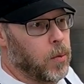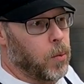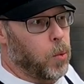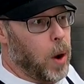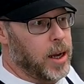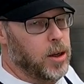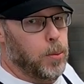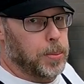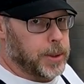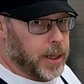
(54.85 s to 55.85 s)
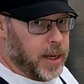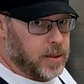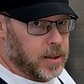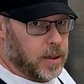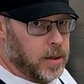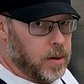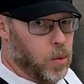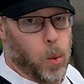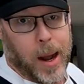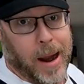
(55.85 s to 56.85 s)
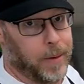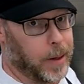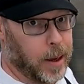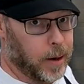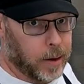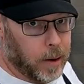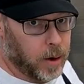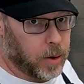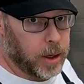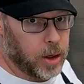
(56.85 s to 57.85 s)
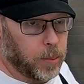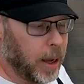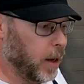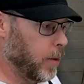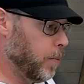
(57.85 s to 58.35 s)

when you place whatever kind of concrete you make,